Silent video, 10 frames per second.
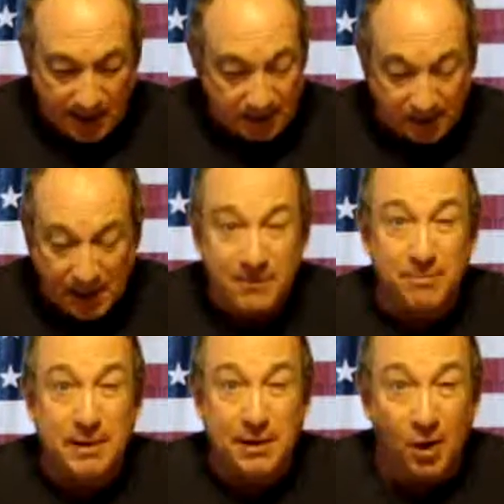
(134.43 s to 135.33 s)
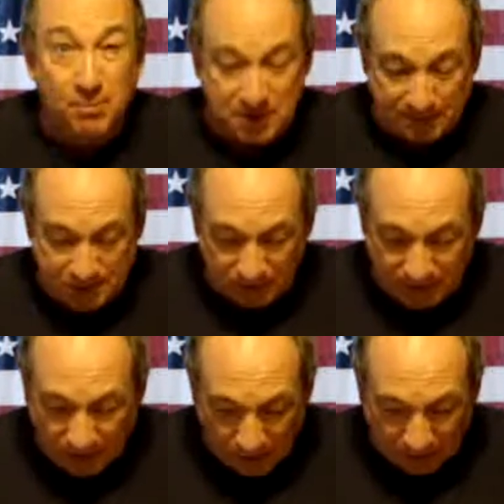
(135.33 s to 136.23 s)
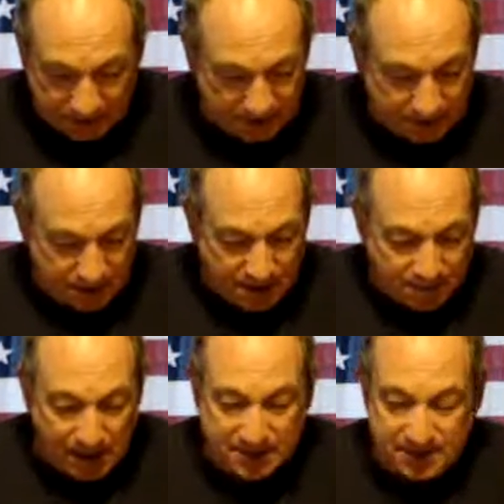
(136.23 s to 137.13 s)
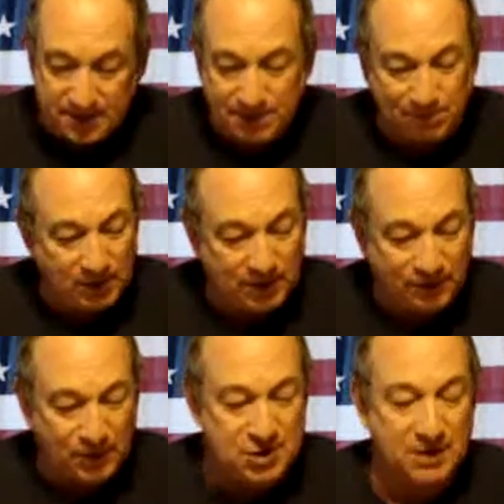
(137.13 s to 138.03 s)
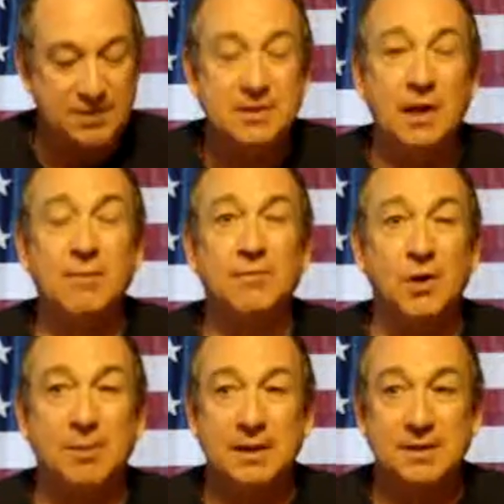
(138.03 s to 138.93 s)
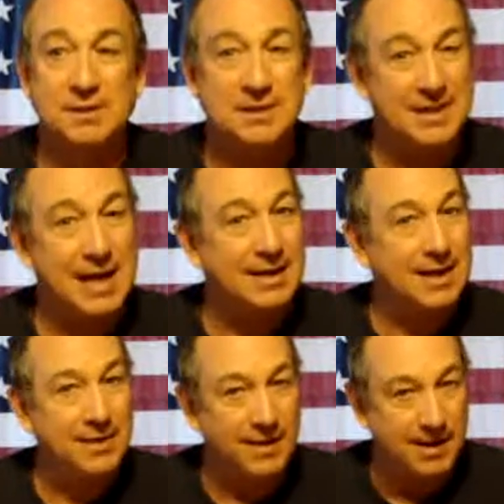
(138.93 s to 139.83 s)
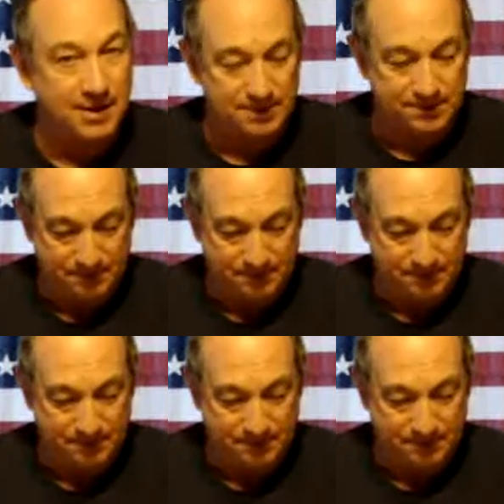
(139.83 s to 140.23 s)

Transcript: And there may even be an Oprah special in the works. But the proliferation of Islamic phobias does not end there.